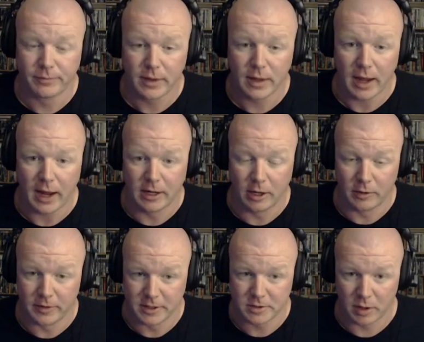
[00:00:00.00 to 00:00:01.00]
and know
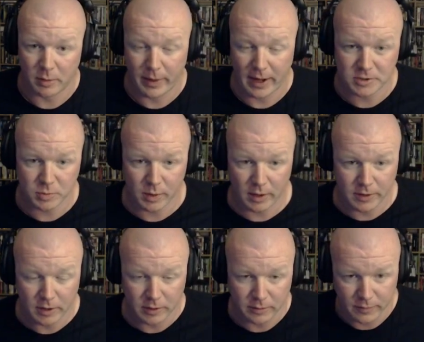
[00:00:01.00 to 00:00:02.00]
that it's going to pass around
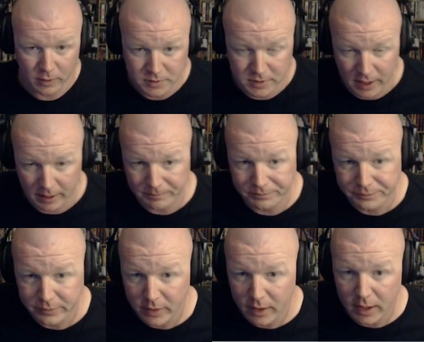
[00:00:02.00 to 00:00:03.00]
here the first time,
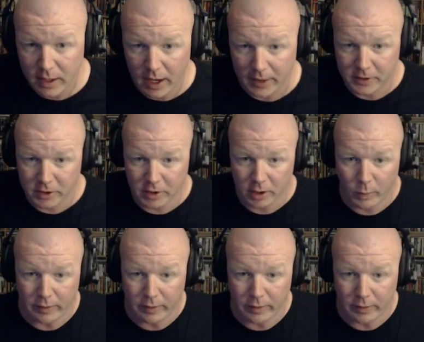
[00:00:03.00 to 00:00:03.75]
and then you're going to wait